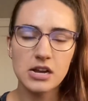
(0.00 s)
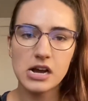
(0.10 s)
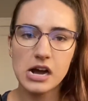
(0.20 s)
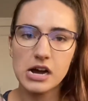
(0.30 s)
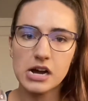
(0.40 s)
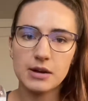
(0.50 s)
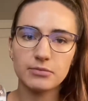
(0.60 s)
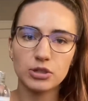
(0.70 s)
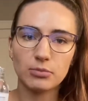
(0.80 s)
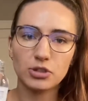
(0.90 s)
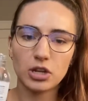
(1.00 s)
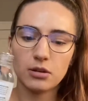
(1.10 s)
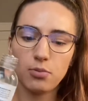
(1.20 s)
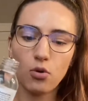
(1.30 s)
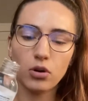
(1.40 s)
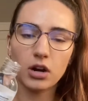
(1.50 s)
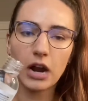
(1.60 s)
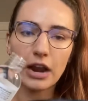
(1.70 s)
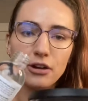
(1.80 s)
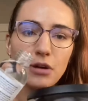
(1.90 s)
So I'm just gonna pour,
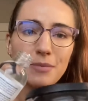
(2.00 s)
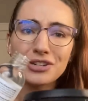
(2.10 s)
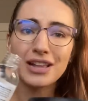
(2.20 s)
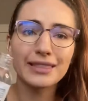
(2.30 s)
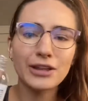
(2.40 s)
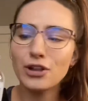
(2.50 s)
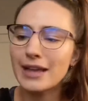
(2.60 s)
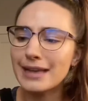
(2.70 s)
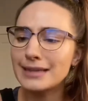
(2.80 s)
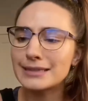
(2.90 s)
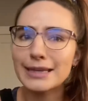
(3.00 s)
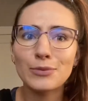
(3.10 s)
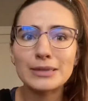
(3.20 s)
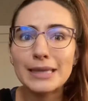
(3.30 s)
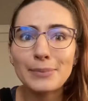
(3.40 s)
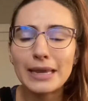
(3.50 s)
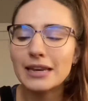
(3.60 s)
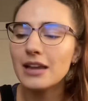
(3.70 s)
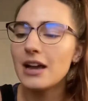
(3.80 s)
I don't know how much a little is. Like, what does that mean?